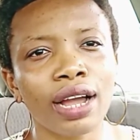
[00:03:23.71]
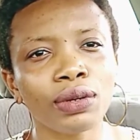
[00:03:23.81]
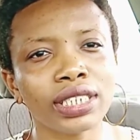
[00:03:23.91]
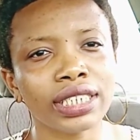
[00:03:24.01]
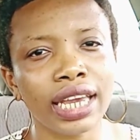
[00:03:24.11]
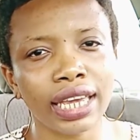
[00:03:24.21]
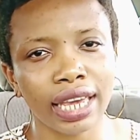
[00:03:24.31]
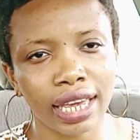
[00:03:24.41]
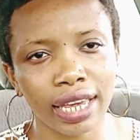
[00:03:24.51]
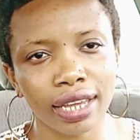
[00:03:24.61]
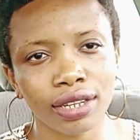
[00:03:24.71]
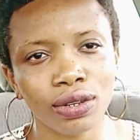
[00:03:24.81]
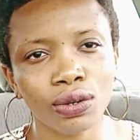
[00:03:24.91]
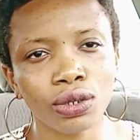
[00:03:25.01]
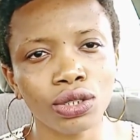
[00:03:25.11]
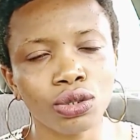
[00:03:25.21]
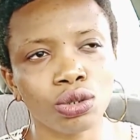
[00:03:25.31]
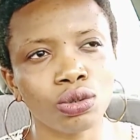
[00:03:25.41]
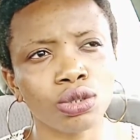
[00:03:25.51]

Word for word: I was inside Keke going to school.